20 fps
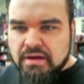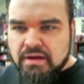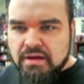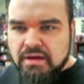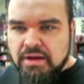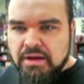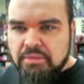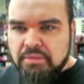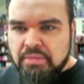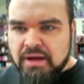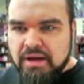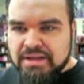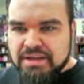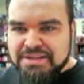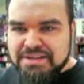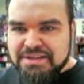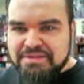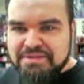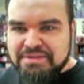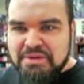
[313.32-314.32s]
I'm
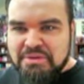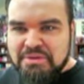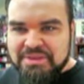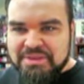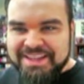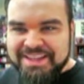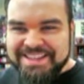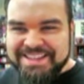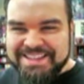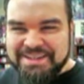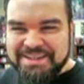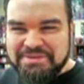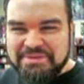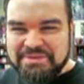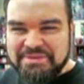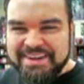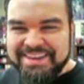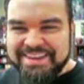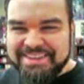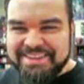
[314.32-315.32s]
positive I wrote that
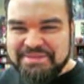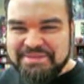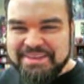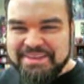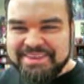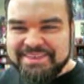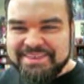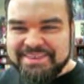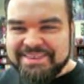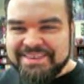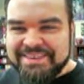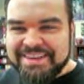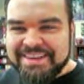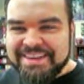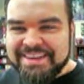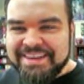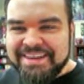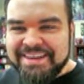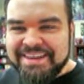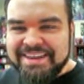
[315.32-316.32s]
somewhere. Let me look real quick.
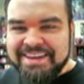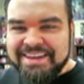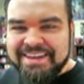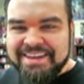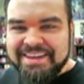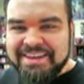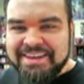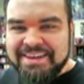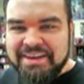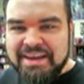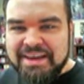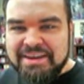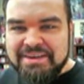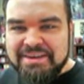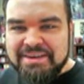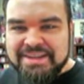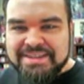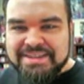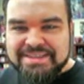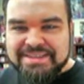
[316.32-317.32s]
Okay, here
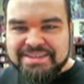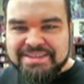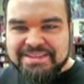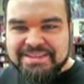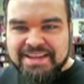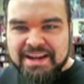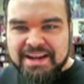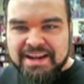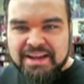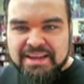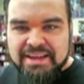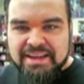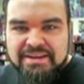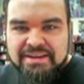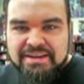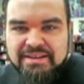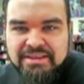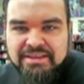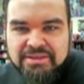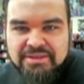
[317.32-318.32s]
it is. It's kind of
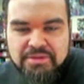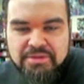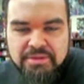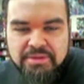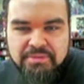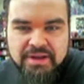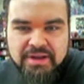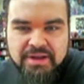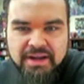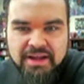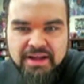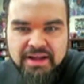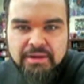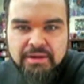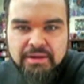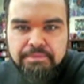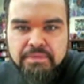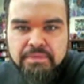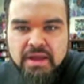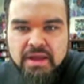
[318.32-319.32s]
hidden a little bit, but
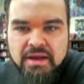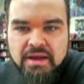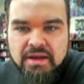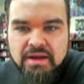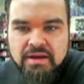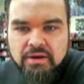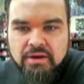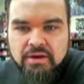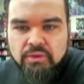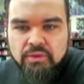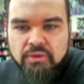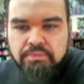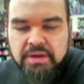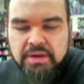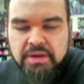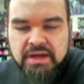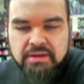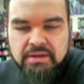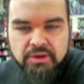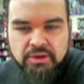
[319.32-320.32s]

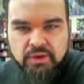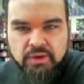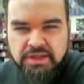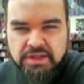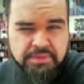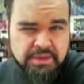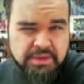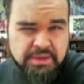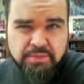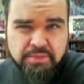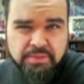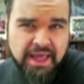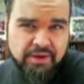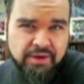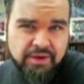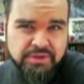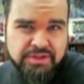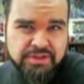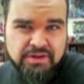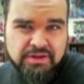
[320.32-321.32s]
BWS means black
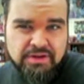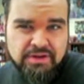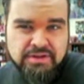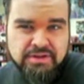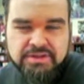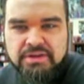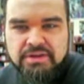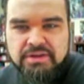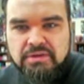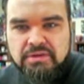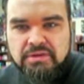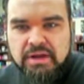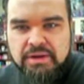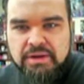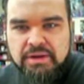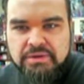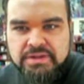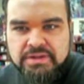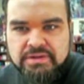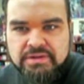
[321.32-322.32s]
with stars. So I
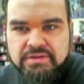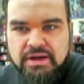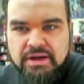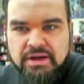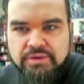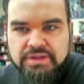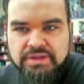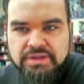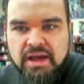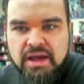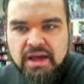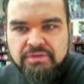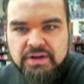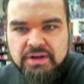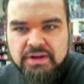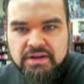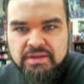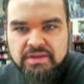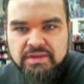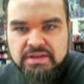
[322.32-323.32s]
was
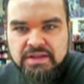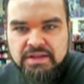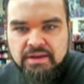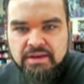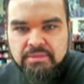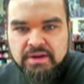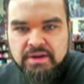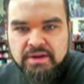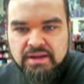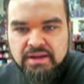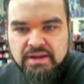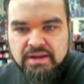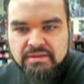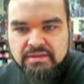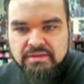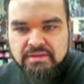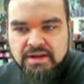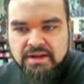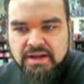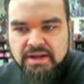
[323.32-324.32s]
confident at the time that
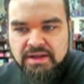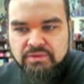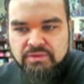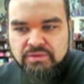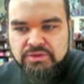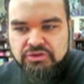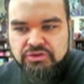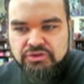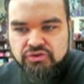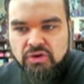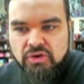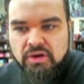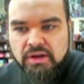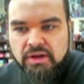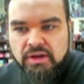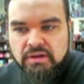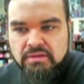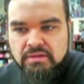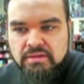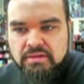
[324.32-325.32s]
I was
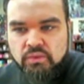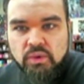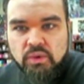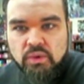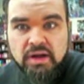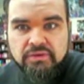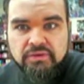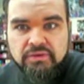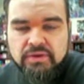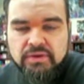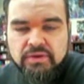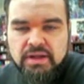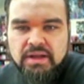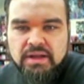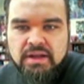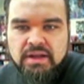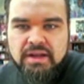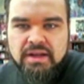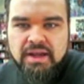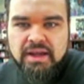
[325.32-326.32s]
drawing the rough
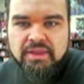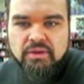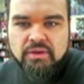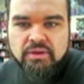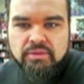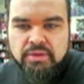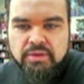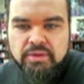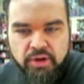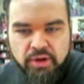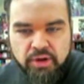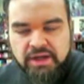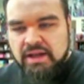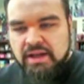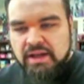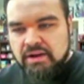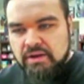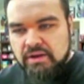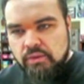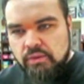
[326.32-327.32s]
and the
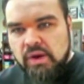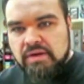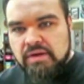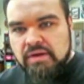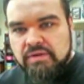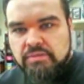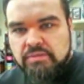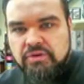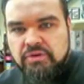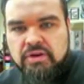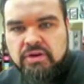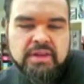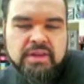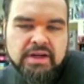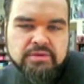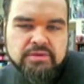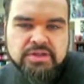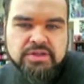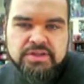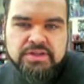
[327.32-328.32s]
breakdown, the wireframe drawing, that I
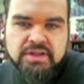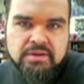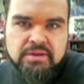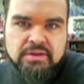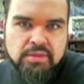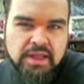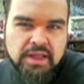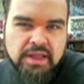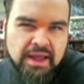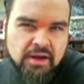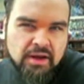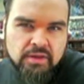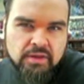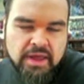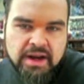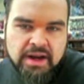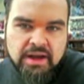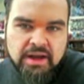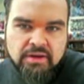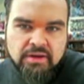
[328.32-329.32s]
was just going to black all
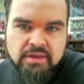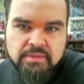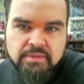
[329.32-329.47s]
that out in